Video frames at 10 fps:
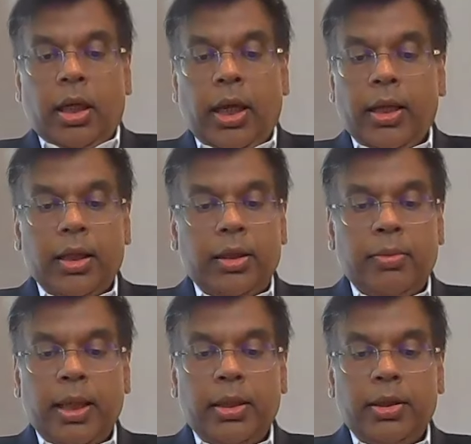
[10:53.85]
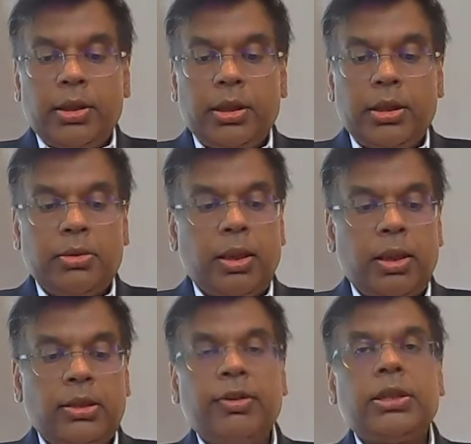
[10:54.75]
and other matters, as well
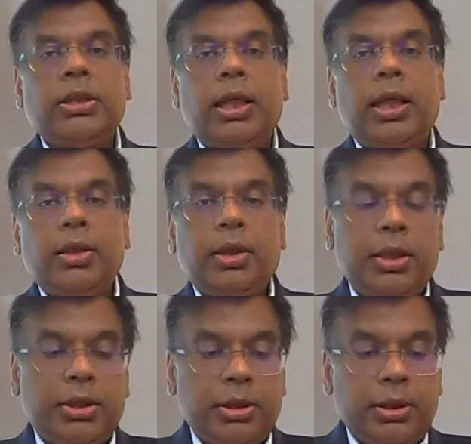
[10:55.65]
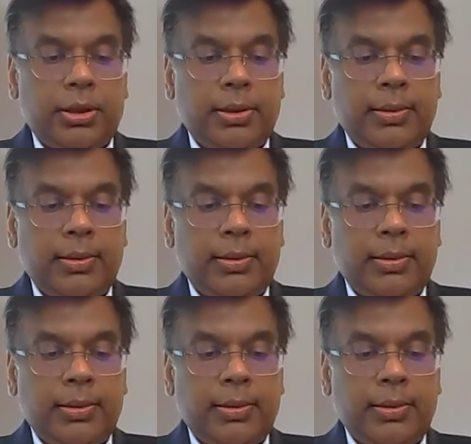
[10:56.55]
as fiscal allocations.